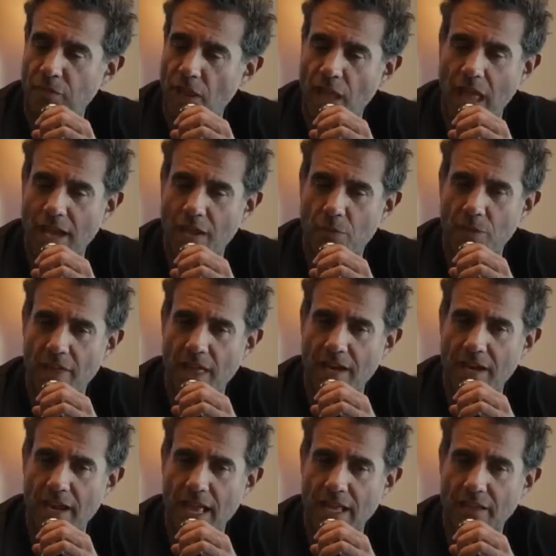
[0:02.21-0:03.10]
flying
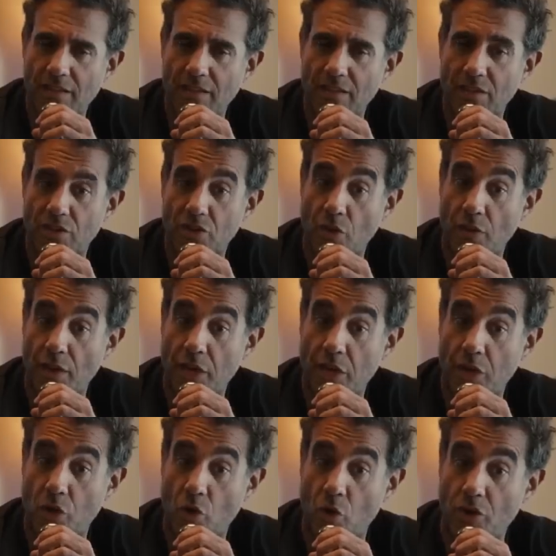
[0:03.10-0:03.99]
without a net so that he
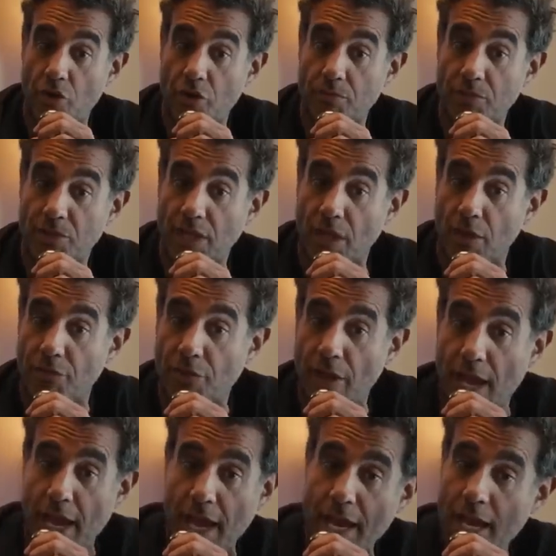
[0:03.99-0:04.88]
could order himself
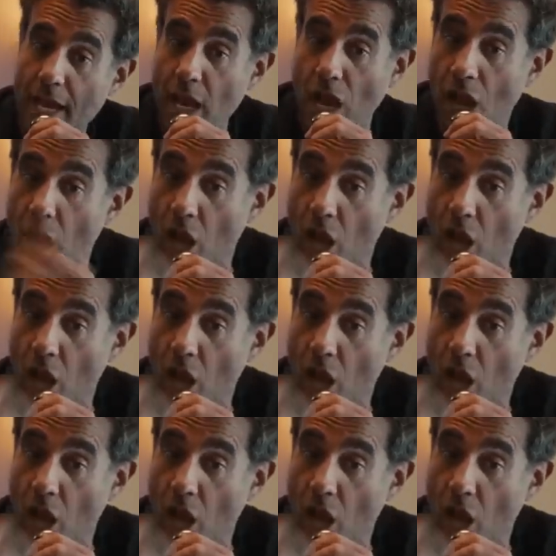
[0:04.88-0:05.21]
a...